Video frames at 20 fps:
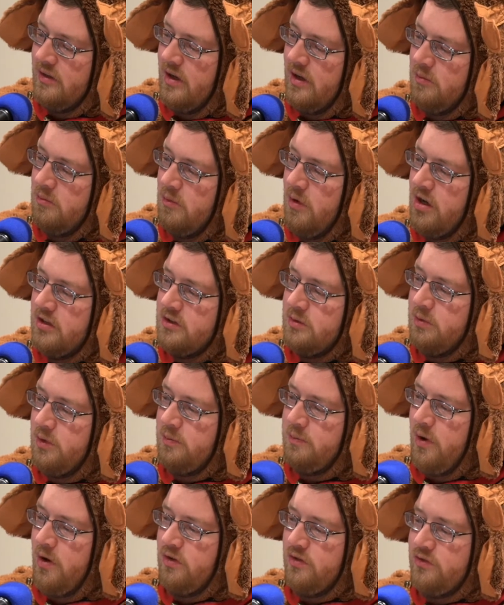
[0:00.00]
multiple
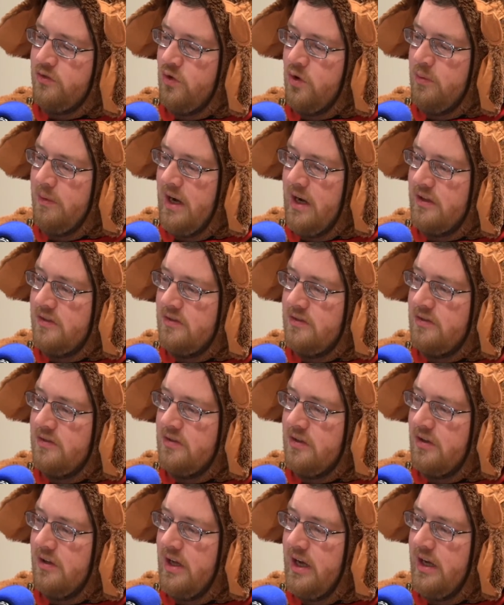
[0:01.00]
post formats.
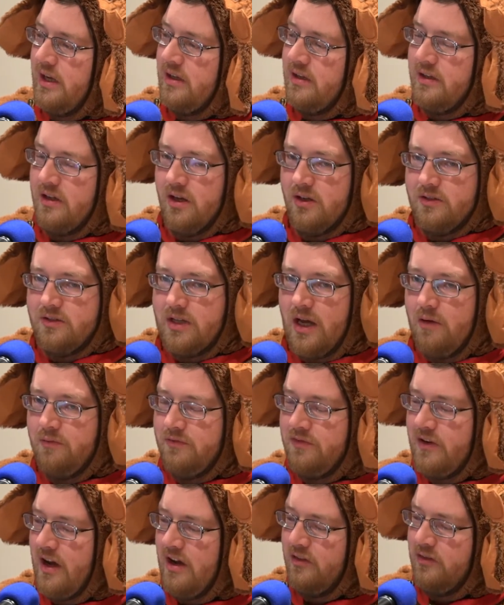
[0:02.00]
So like, top
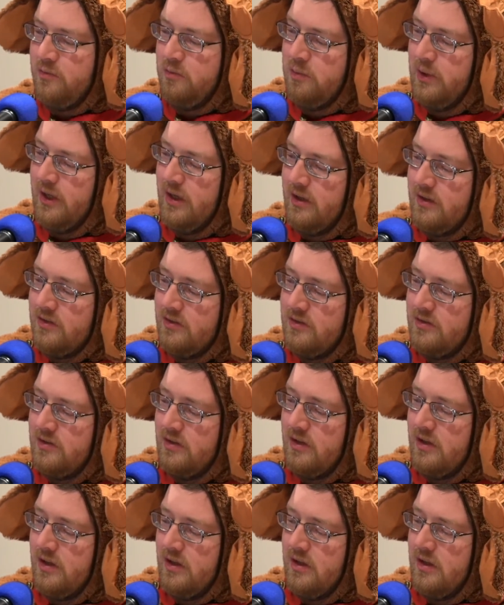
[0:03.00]
5 picks,
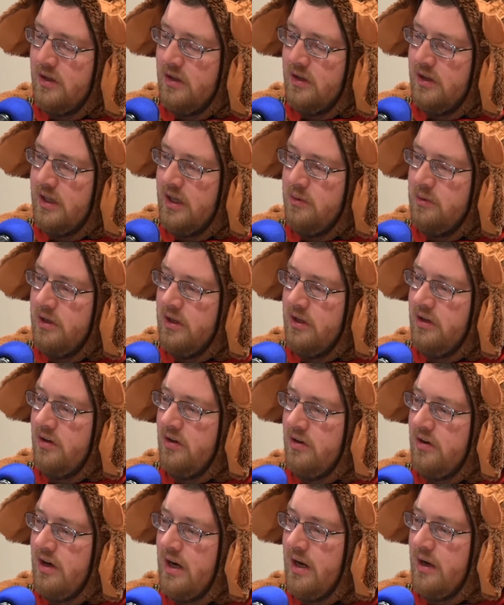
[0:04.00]
give me
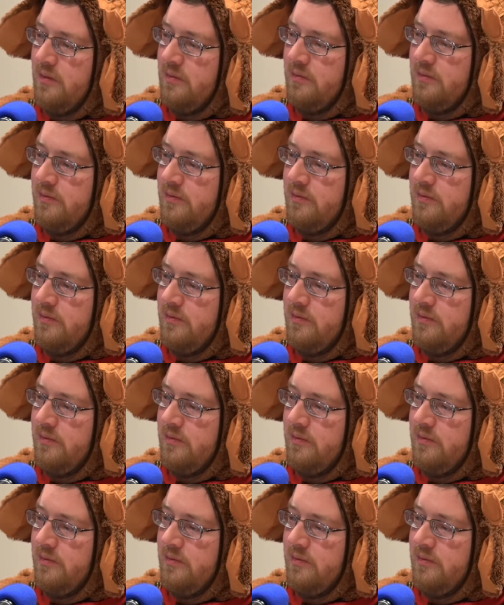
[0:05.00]
your,